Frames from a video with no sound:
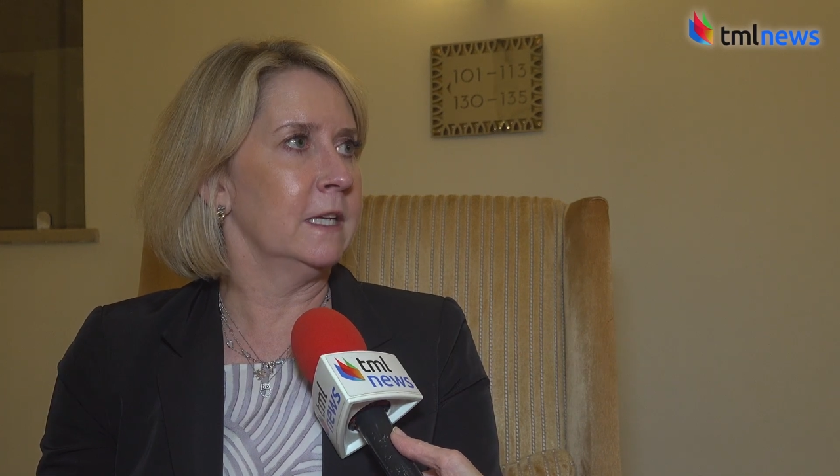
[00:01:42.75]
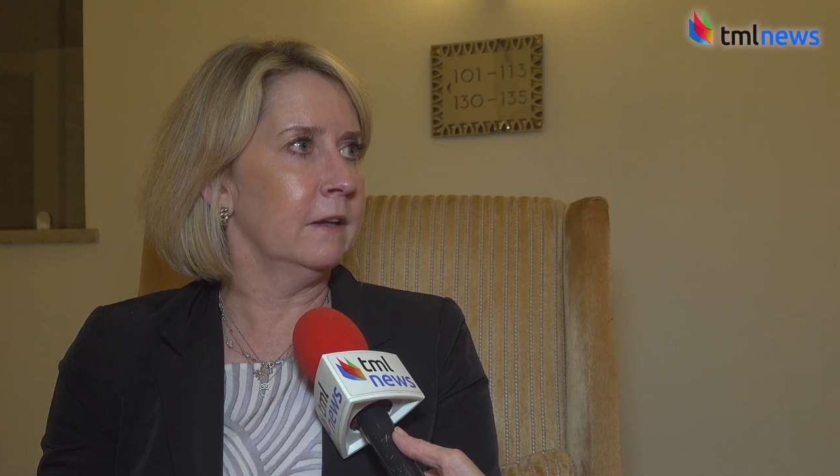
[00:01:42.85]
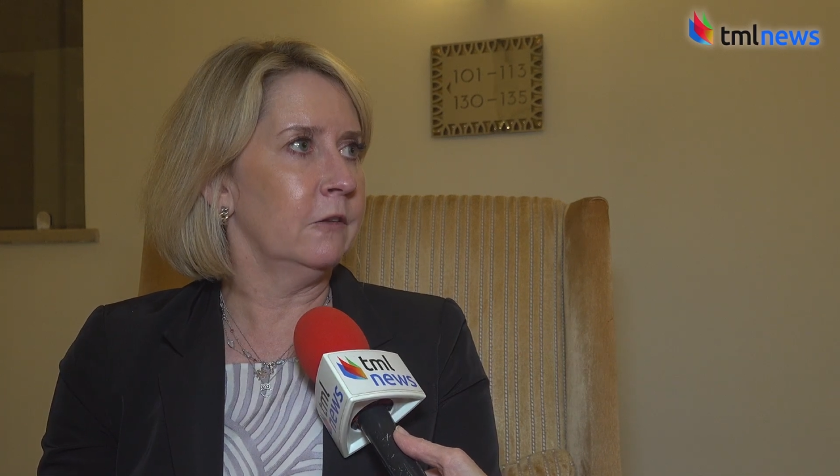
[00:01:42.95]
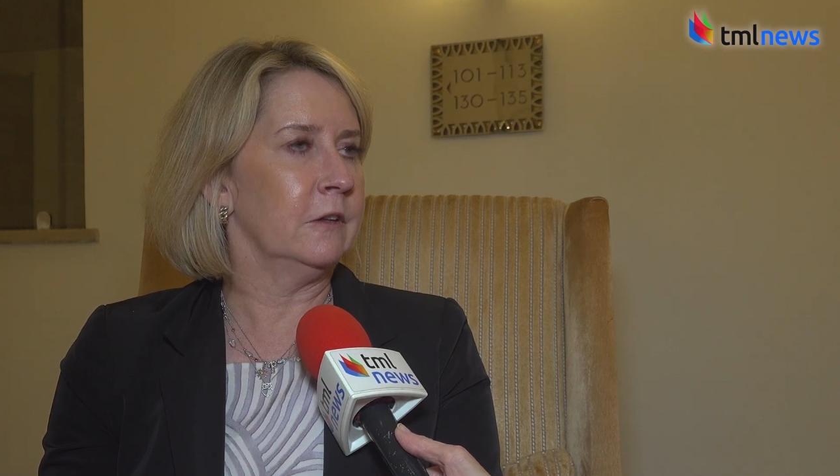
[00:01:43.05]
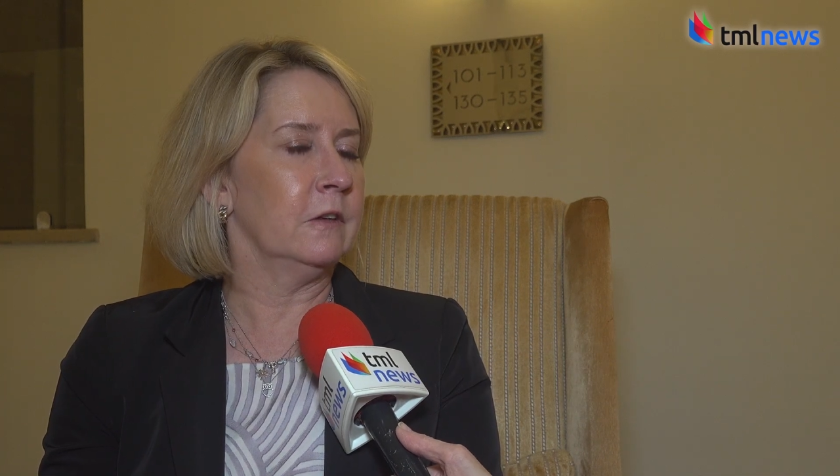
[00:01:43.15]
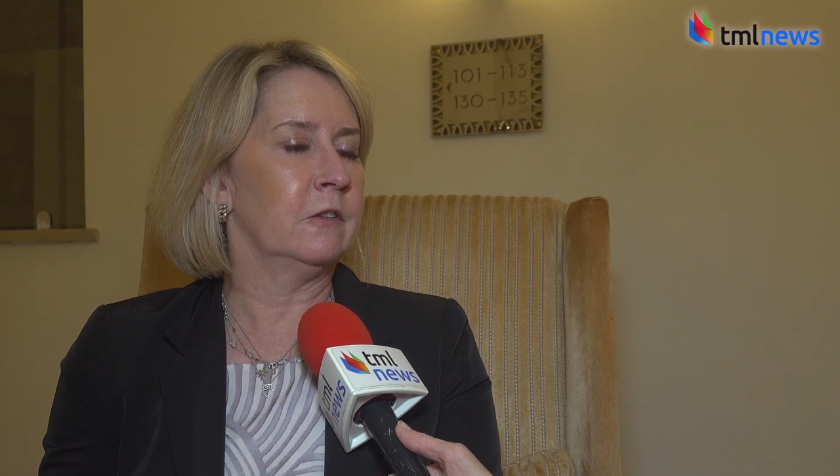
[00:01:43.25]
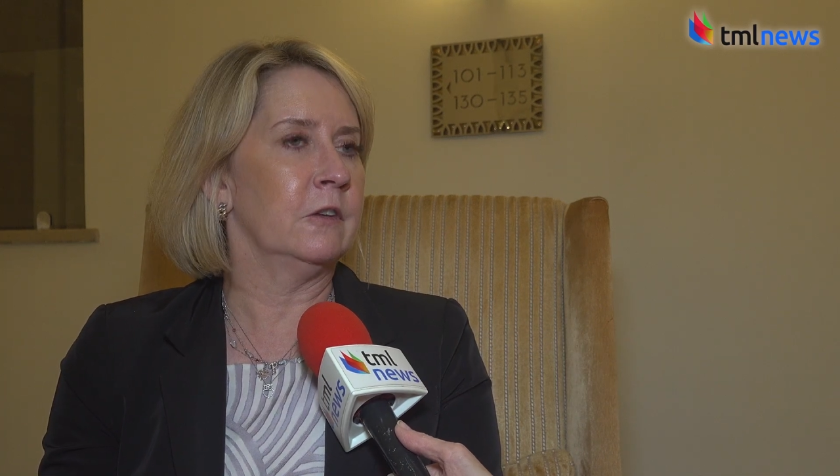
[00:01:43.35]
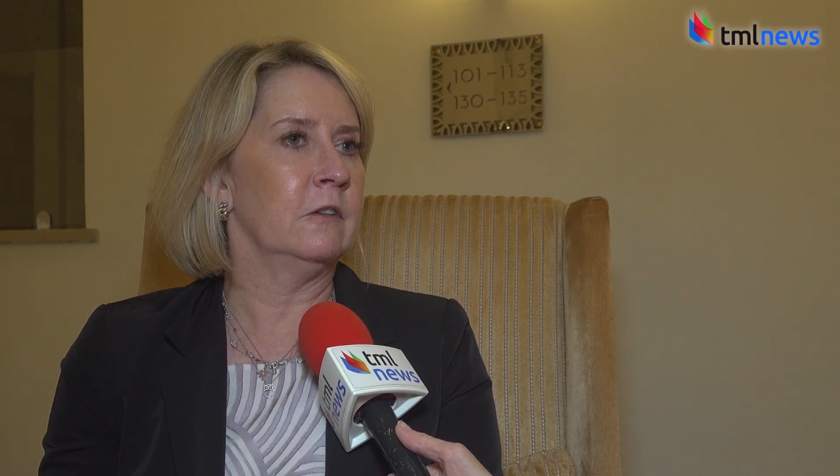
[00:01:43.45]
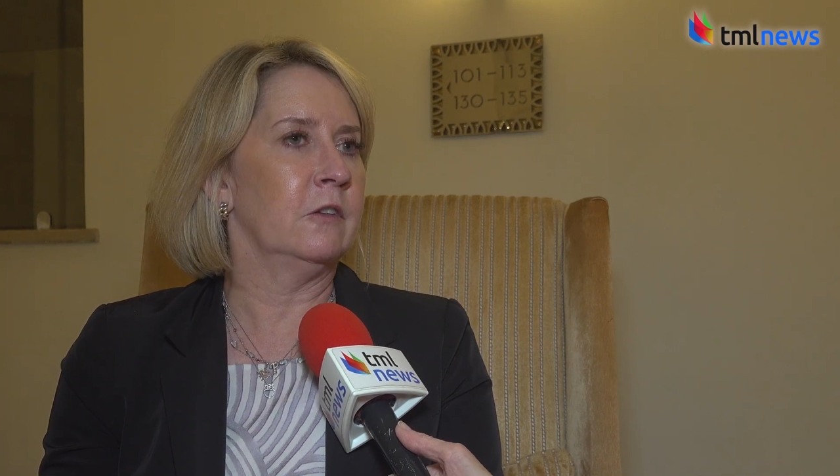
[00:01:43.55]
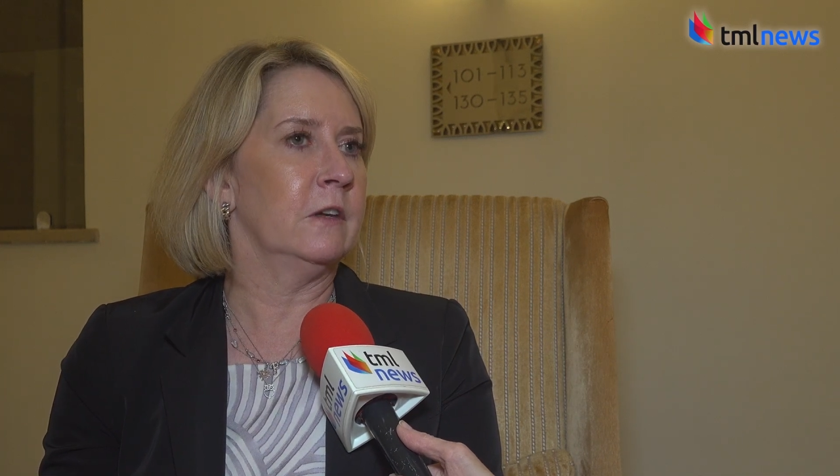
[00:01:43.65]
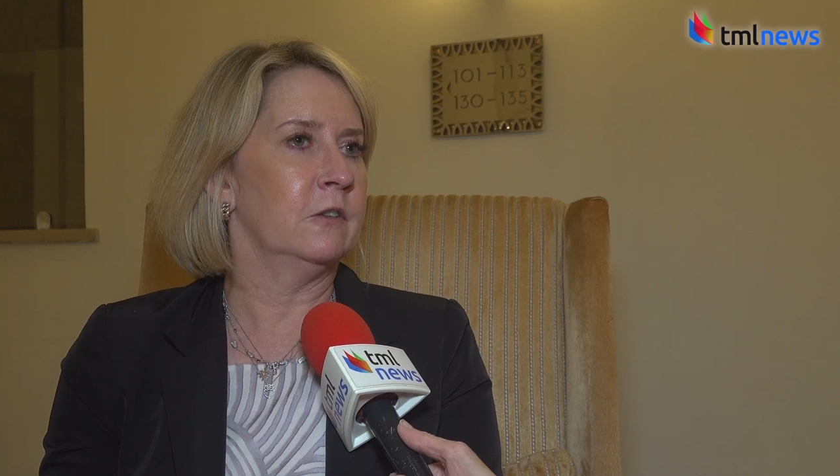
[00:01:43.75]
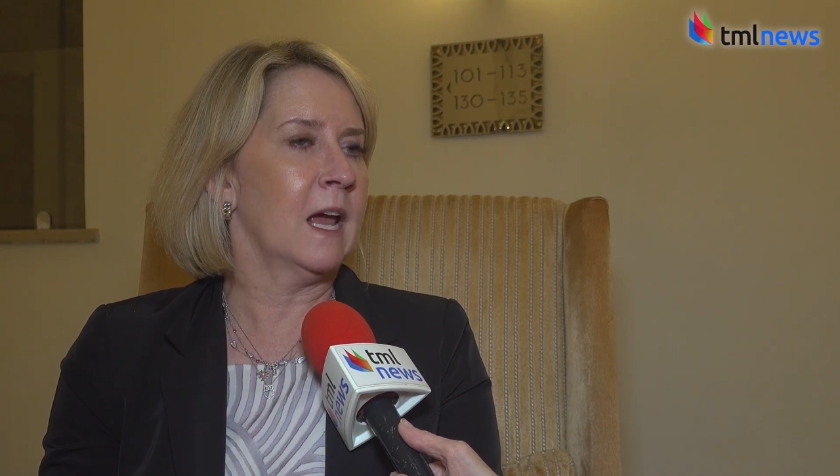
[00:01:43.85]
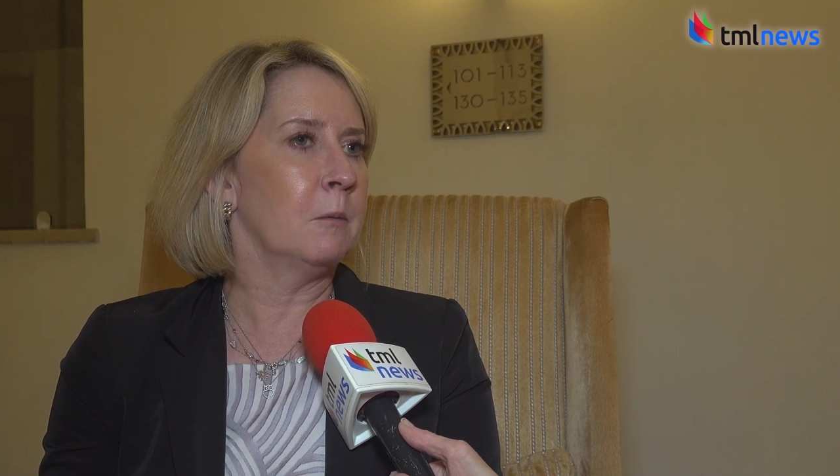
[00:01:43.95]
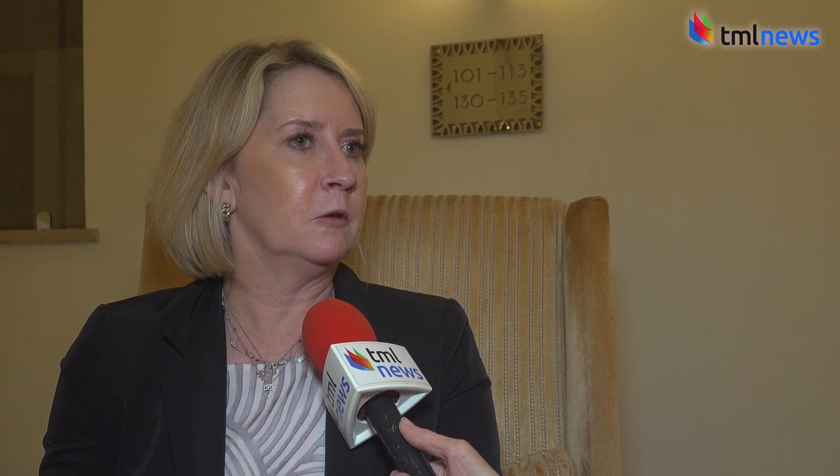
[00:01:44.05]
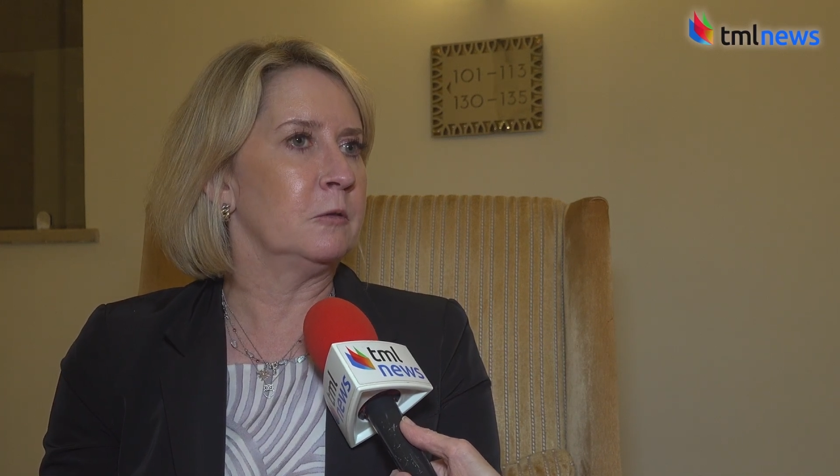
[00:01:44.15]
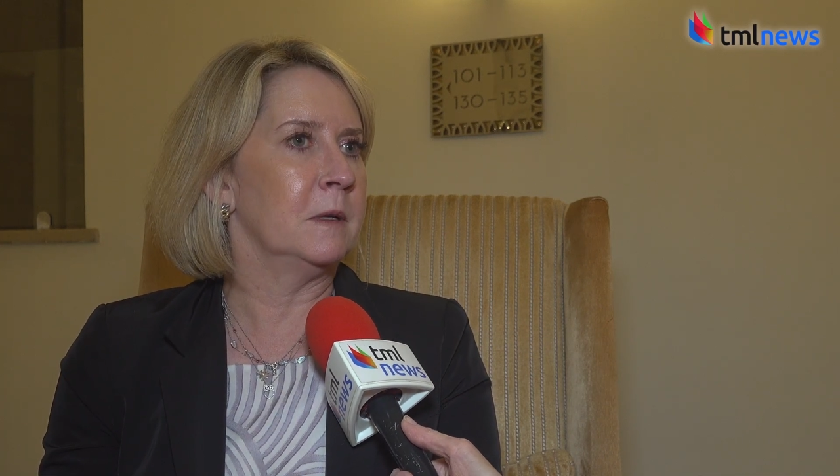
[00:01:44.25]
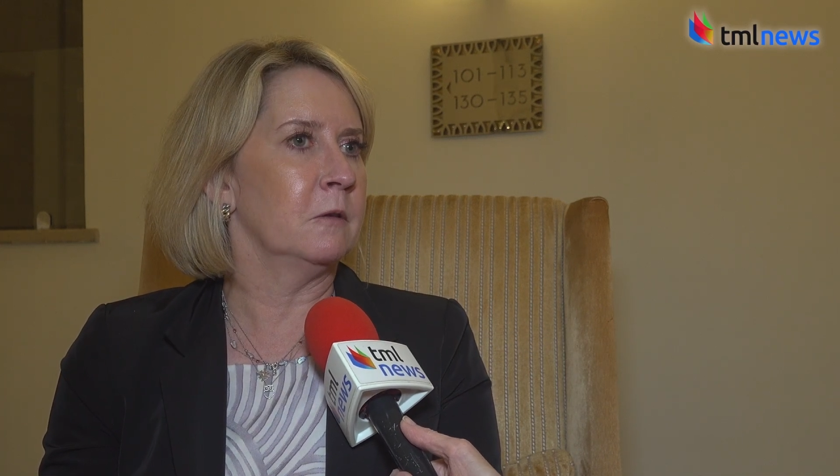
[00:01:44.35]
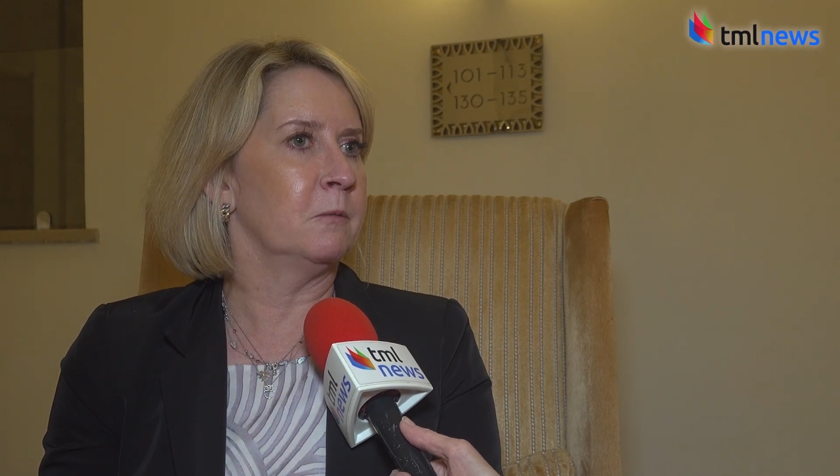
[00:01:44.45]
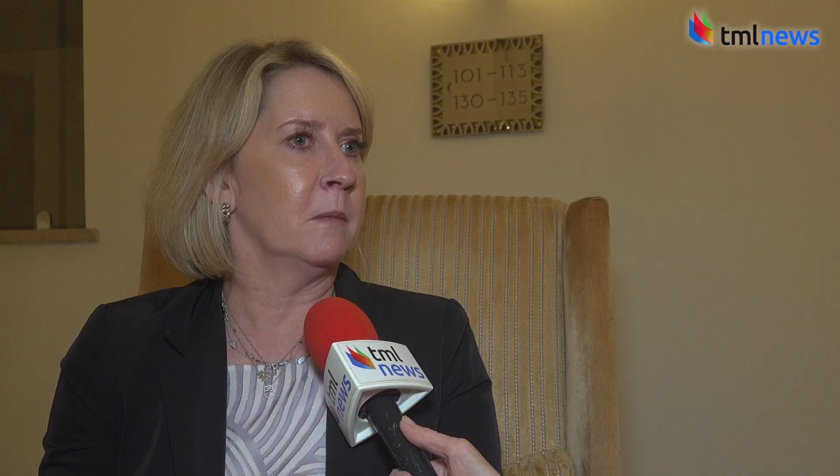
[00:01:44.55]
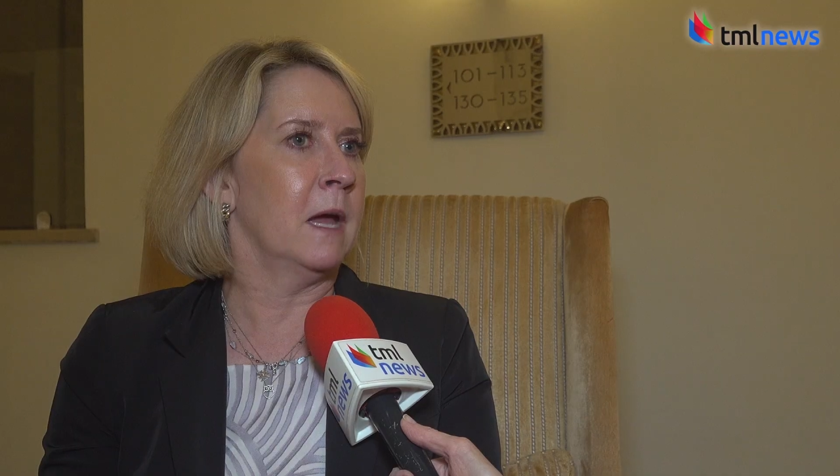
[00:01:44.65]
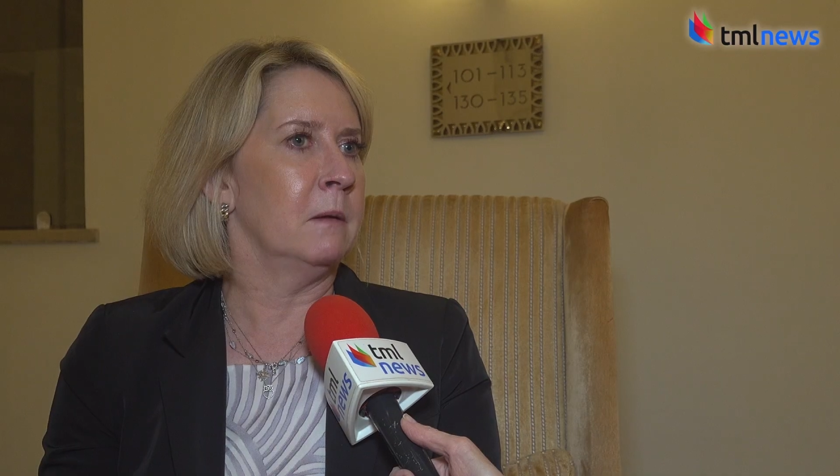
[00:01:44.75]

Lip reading: against it since the establishment of